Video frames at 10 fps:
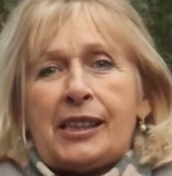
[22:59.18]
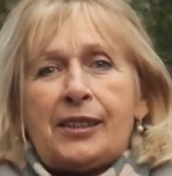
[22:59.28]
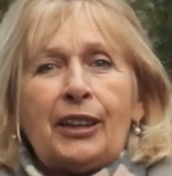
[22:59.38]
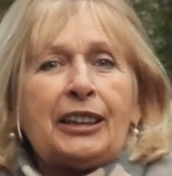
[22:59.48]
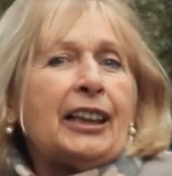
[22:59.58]
Here
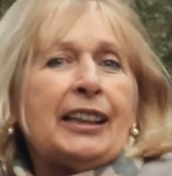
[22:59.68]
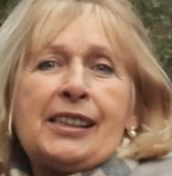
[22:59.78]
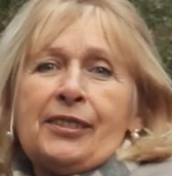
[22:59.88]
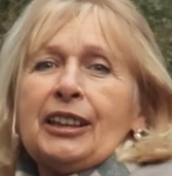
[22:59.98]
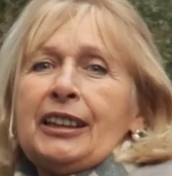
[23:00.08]
we are
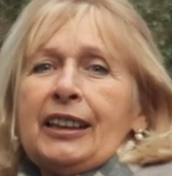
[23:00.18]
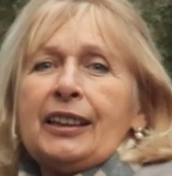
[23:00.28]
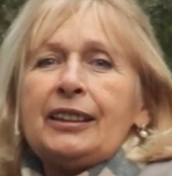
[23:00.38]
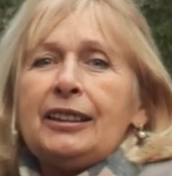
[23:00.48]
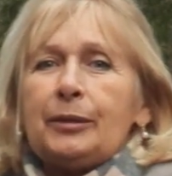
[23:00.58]
standing near the
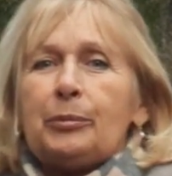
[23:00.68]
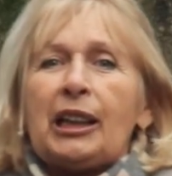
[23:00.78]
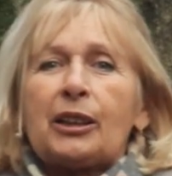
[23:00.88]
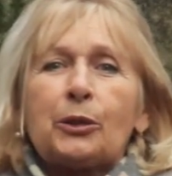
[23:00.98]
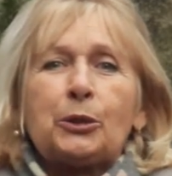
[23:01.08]

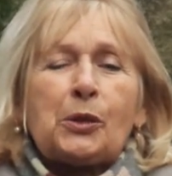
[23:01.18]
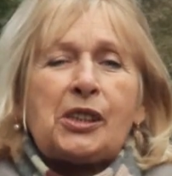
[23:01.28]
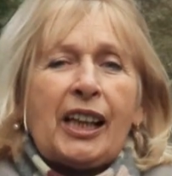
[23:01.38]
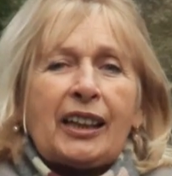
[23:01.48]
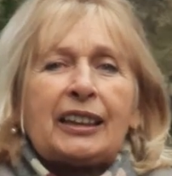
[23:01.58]
sanctum,
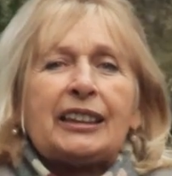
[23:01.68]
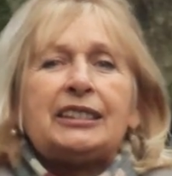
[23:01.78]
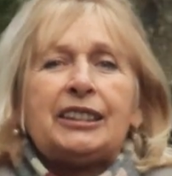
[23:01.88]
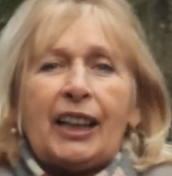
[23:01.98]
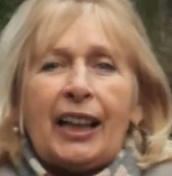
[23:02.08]
namely the
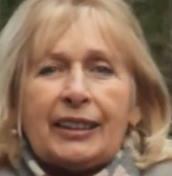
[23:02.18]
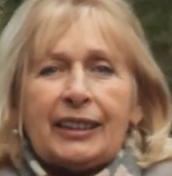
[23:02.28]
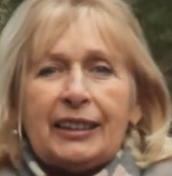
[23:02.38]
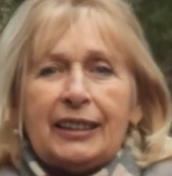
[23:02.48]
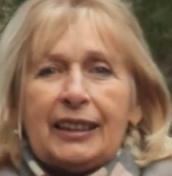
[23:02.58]
grotto called